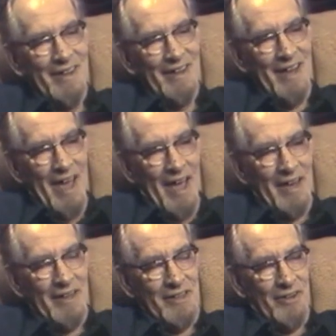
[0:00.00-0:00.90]

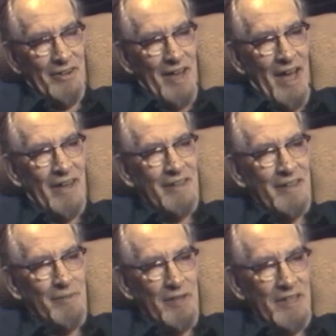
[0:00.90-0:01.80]
And it turned out
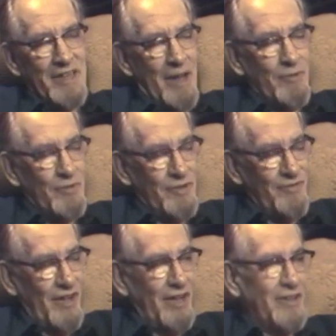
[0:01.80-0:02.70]
that the mean time between
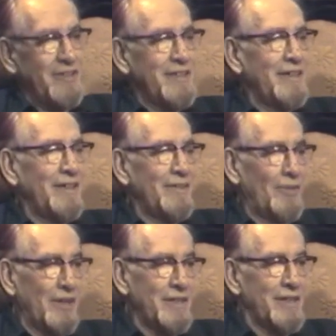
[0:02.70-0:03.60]
failures
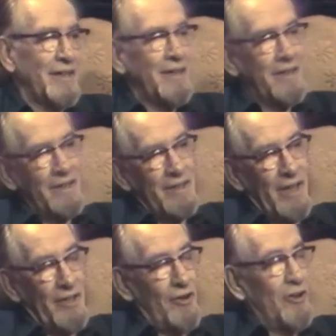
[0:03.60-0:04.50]
was
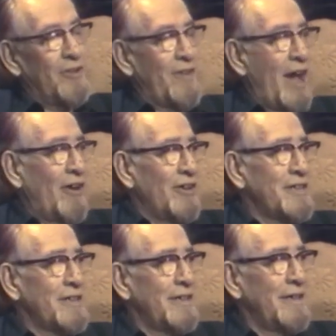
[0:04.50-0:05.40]
on the order of
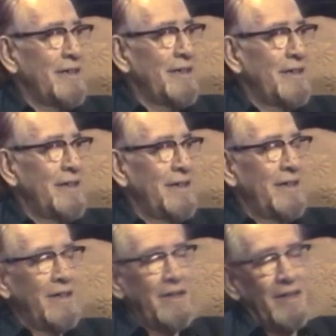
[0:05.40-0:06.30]
hours.
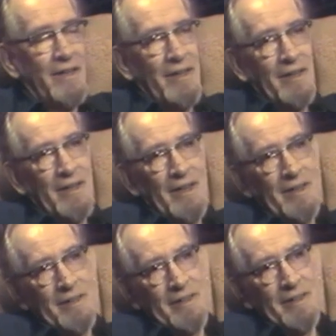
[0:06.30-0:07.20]

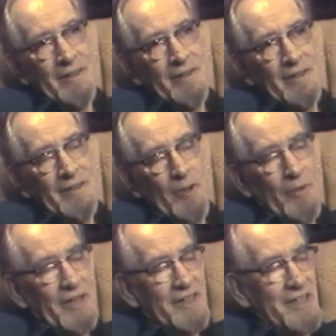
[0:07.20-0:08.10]
And
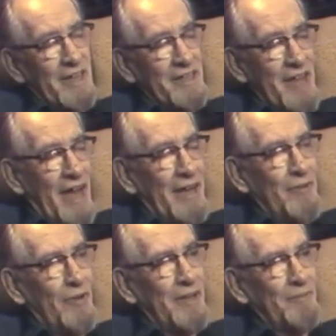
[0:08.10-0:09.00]
nobody can say exactly
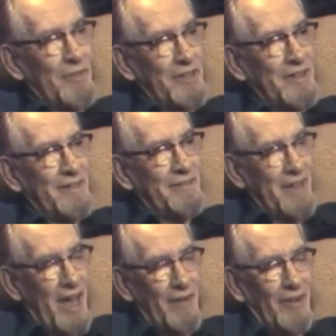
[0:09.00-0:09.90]
what, but
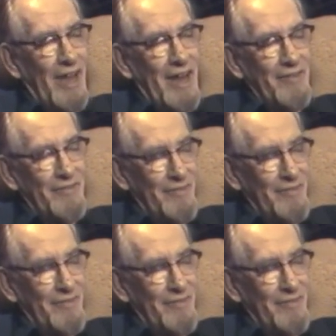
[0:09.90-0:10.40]
out of a lot of